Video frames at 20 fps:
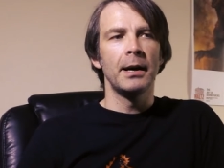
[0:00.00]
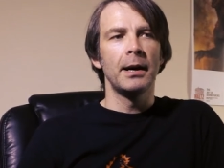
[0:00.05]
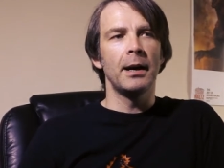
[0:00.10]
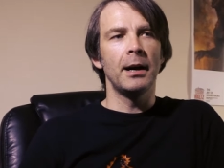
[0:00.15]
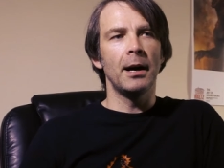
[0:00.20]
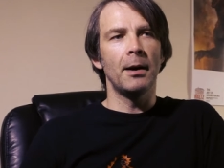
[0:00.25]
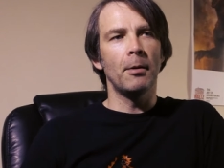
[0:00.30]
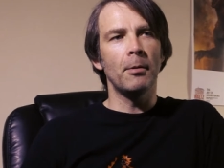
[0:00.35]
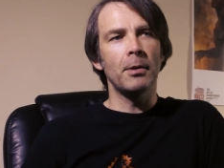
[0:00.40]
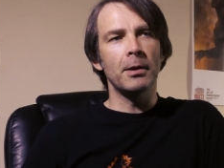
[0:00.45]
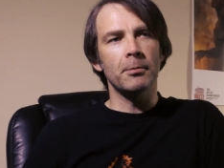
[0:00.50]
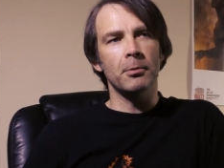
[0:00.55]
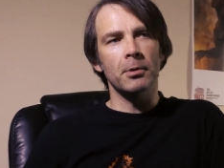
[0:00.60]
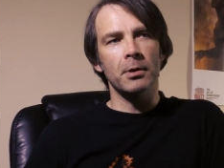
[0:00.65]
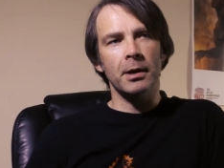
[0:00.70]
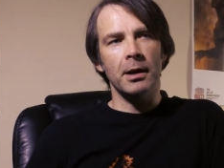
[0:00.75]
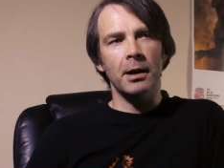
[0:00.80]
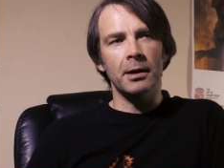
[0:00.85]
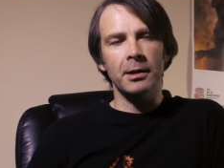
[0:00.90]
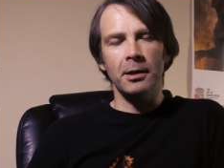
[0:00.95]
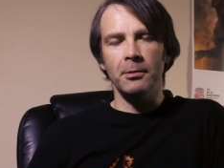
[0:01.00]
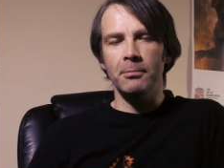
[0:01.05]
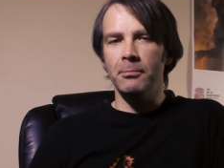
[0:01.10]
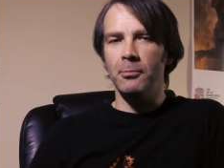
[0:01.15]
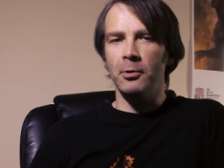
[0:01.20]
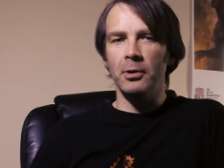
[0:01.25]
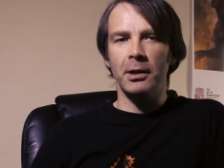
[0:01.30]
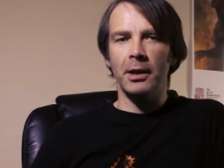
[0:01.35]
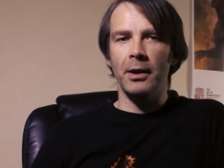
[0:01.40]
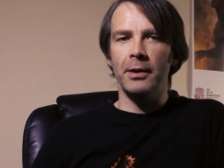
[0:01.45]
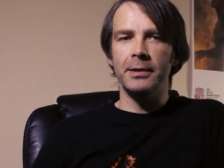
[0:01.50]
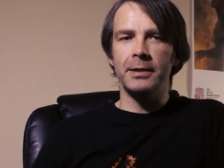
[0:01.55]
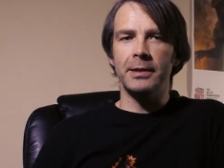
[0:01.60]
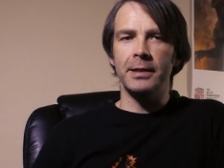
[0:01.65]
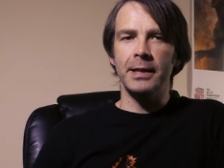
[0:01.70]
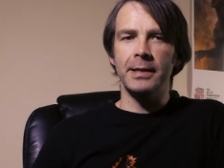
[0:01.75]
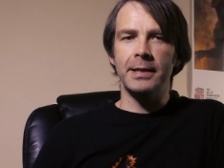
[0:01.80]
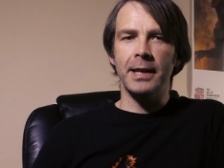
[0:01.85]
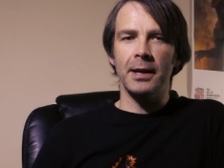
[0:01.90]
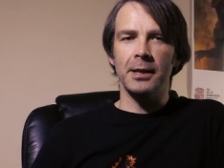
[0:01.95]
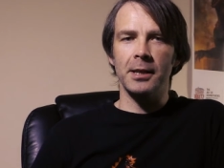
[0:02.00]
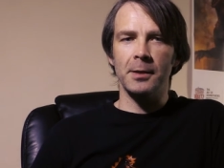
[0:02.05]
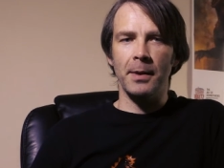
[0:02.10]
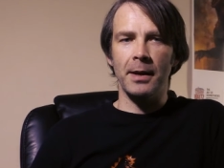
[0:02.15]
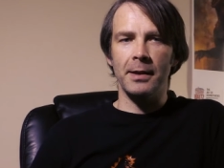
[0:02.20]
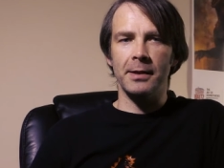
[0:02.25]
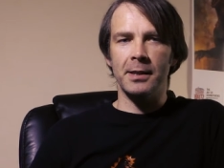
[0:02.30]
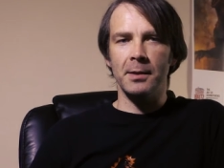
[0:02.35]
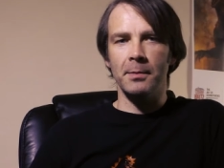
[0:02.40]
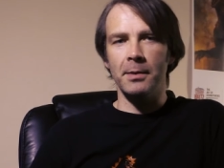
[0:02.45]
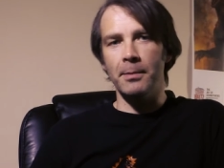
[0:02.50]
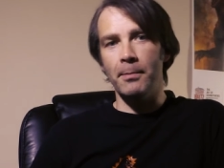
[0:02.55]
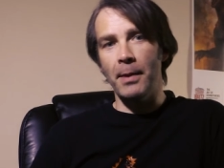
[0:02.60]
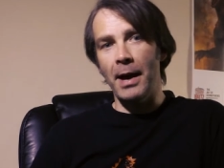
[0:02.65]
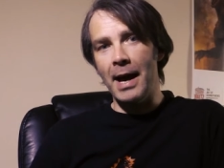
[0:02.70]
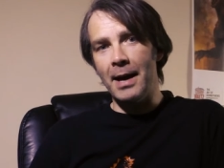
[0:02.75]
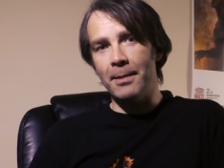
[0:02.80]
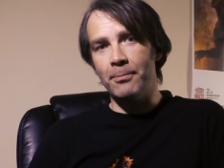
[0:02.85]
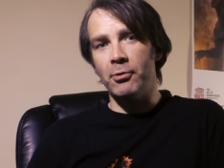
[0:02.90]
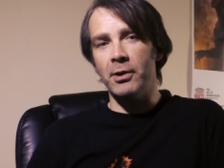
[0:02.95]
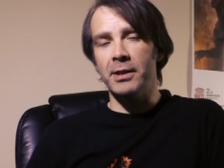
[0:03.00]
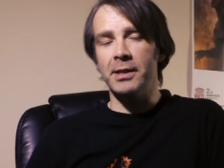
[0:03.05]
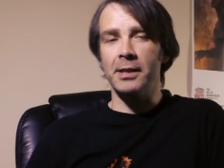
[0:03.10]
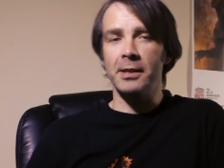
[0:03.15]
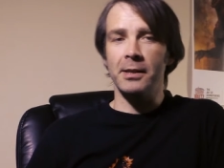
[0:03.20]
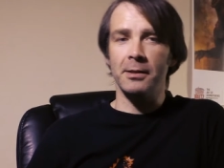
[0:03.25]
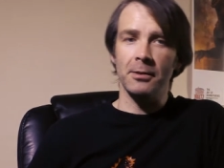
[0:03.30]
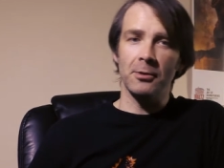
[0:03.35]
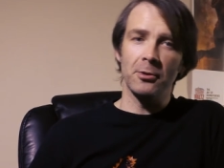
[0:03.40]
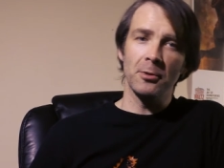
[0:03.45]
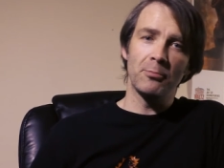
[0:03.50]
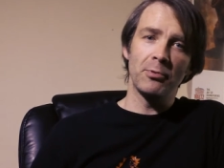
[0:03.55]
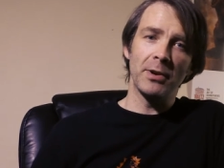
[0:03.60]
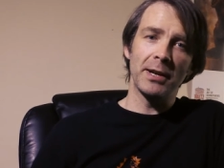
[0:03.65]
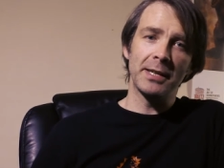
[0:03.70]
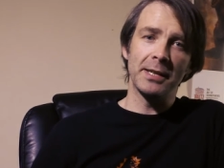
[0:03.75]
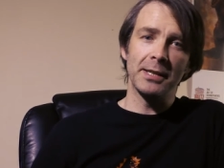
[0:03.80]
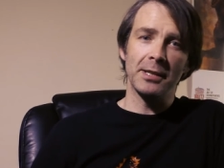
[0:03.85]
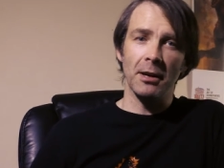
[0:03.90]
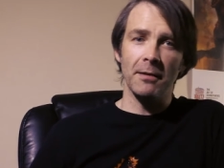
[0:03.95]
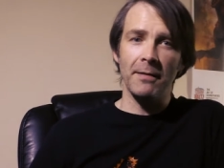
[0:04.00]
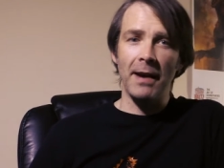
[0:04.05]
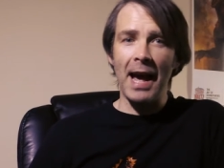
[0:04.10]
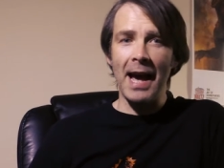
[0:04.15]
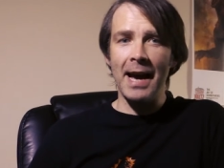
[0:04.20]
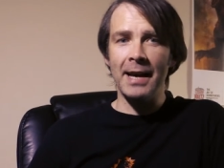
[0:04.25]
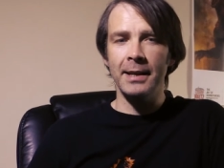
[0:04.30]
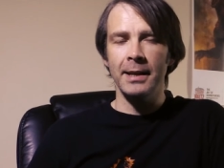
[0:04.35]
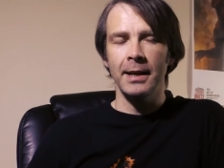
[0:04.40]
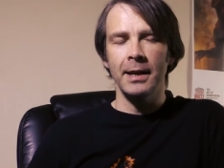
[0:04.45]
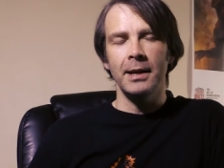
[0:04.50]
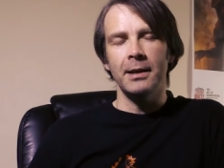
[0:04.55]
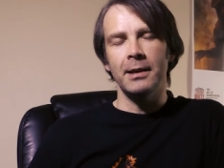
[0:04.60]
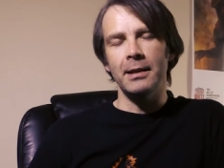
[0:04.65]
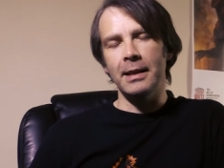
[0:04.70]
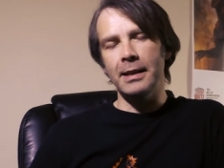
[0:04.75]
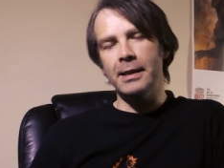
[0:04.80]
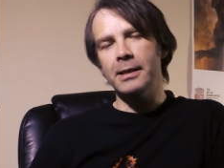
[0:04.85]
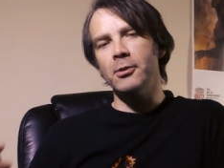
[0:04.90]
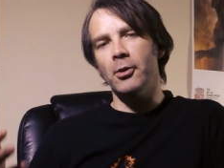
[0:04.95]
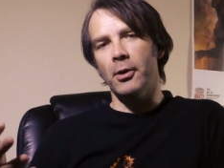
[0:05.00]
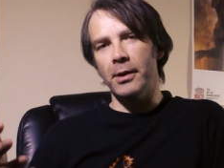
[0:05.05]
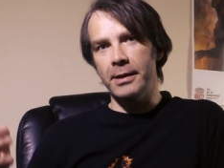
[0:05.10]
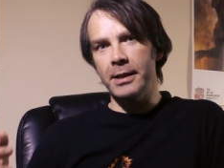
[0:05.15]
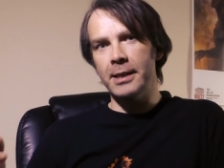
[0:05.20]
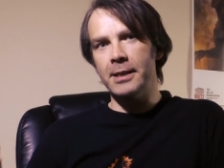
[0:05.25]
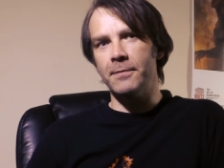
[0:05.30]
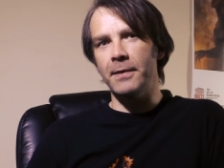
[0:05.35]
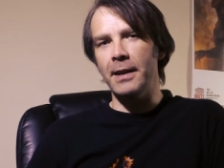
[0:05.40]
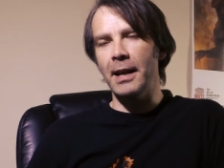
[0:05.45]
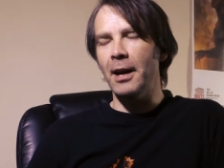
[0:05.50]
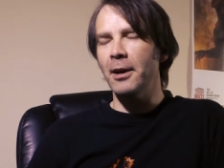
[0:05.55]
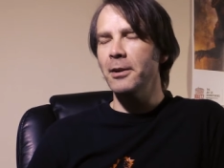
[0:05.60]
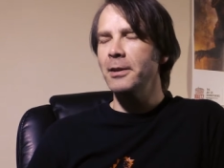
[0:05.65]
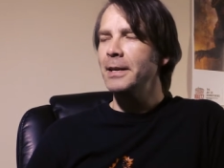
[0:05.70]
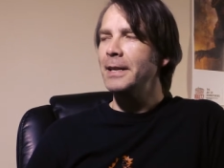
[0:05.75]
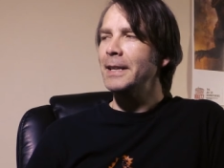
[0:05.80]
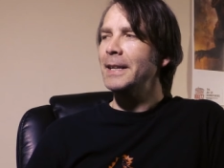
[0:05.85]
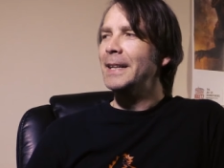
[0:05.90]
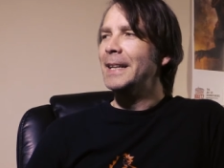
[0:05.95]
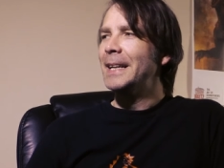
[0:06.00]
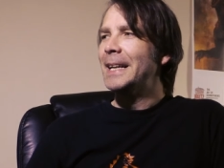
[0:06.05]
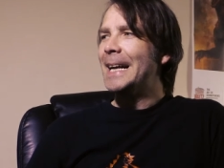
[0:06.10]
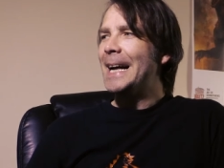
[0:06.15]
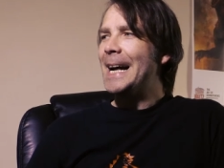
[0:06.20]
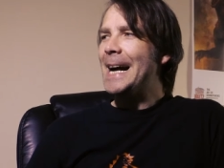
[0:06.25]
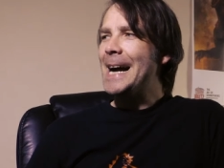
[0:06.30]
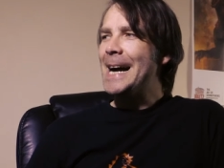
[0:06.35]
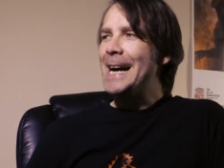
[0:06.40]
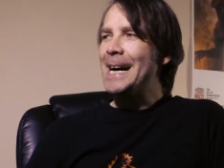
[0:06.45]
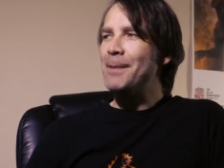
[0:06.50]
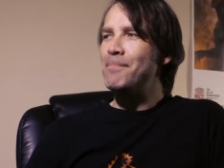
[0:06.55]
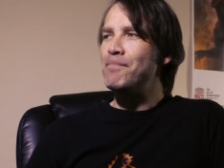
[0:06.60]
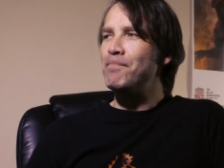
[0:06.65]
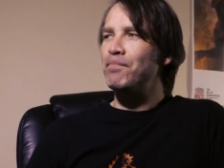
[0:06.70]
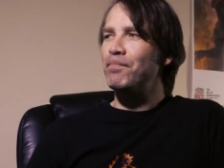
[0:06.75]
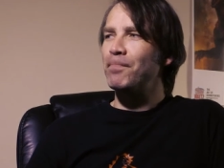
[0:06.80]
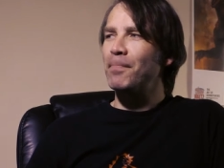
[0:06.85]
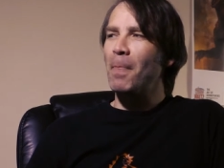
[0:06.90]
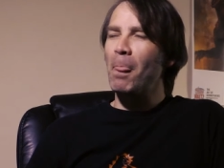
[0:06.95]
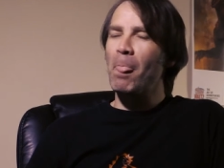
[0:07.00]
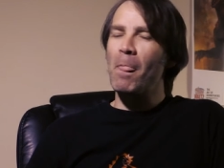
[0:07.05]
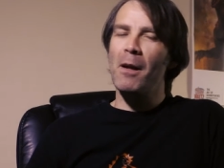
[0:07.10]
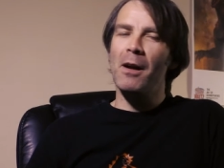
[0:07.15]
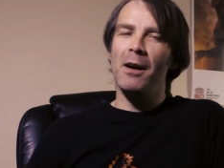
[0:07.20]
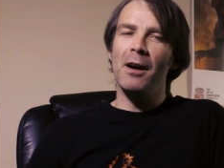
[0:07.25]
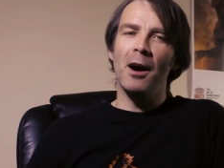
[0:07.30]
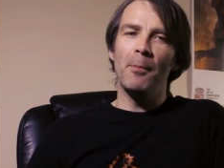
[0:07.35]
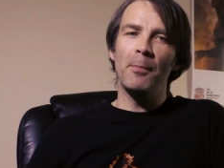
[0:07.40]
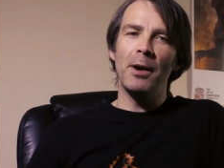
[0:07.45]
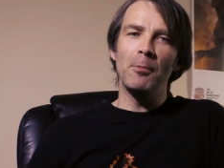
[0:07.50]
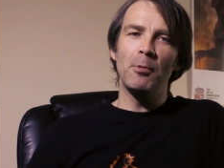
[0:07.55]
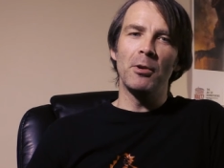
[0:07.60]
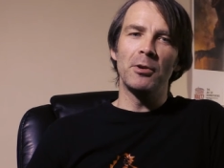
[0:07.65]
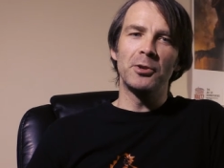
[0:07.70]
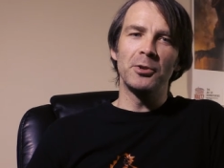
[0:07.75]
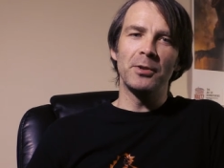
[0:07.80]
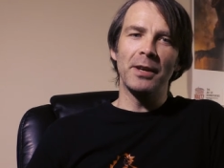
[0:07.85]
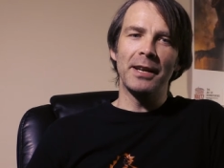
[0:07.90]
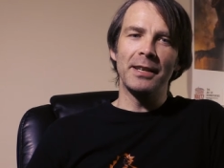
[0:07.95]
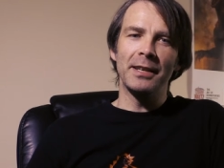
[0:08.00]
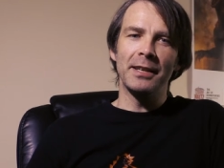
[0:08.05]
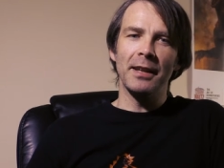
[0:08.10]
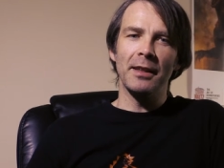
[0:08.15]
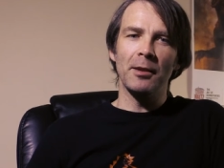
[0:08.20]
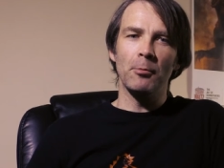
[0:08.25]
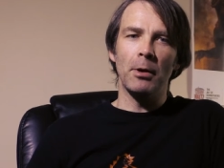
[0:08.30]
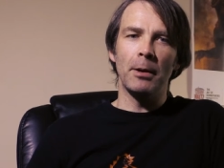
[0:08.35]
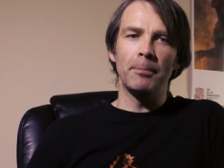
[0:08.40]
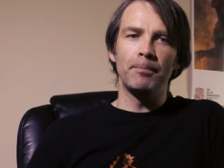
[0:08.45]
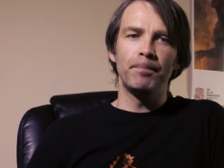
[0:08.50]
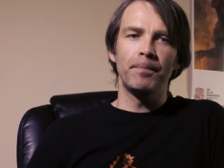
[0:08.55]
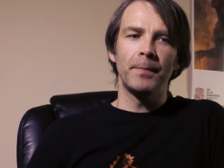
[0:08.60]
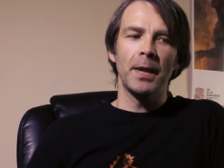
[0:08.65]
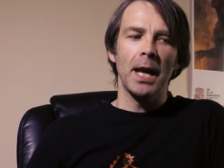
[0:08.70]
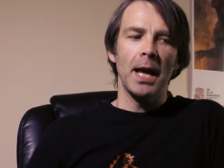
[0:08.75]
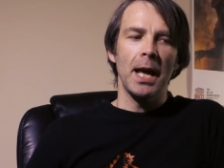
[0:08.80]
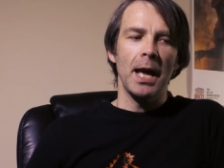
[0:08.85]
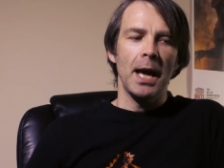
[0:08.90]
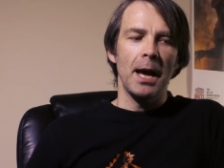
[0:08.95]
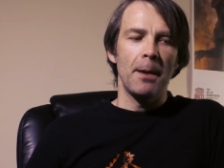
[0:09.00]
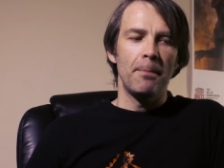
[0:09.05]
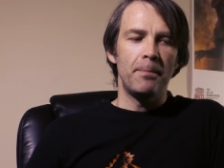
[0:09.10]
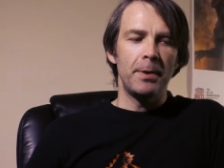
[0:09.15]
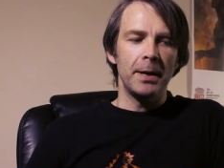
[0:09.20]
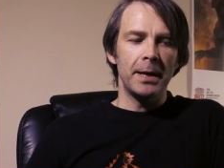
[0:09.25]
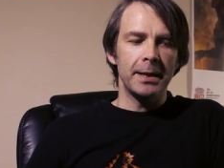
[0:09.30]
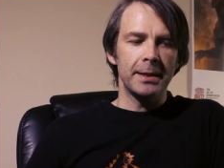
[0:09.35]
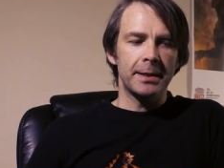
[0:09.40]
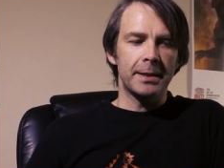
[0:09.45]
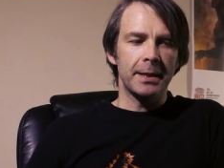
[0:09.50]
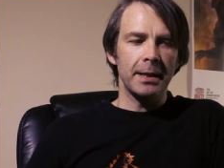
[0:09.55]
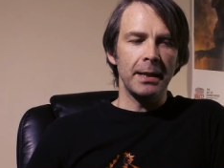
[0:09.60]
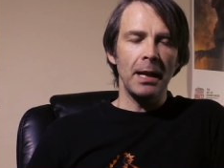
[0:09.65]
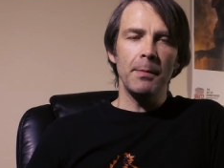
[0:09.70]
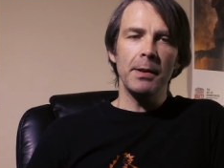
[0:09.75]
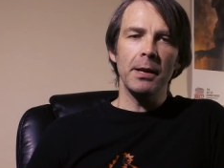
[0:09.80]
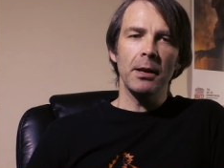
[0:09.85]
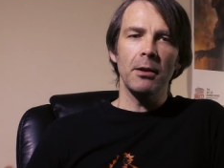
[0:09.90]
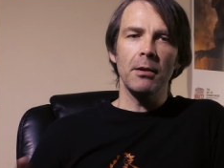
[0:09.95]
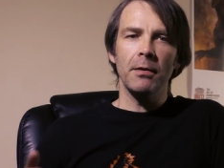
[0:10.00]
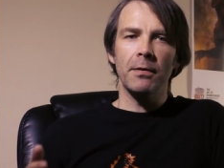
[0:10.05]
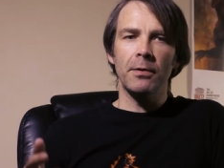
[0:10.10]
I don't want to go into details about some of the bad pressings and good pressings I've had, at least not in this video. I may well do that in another one. But let me know your